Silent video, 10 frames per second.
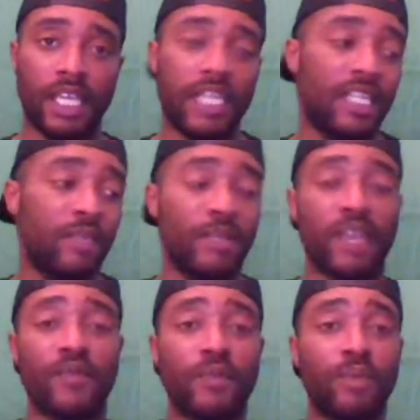and then
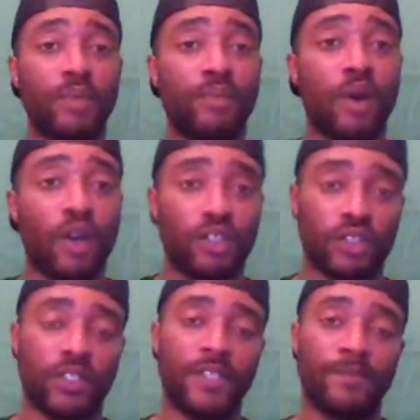be able to put a pause
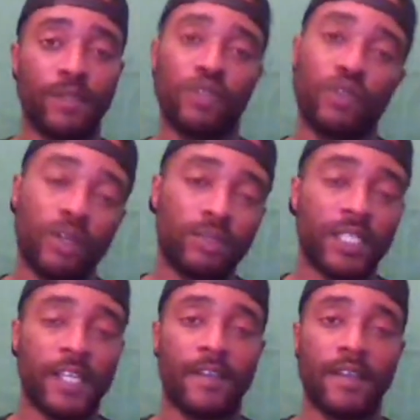on it. You know what I'm
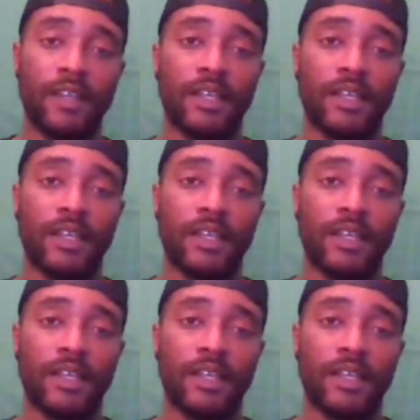saying?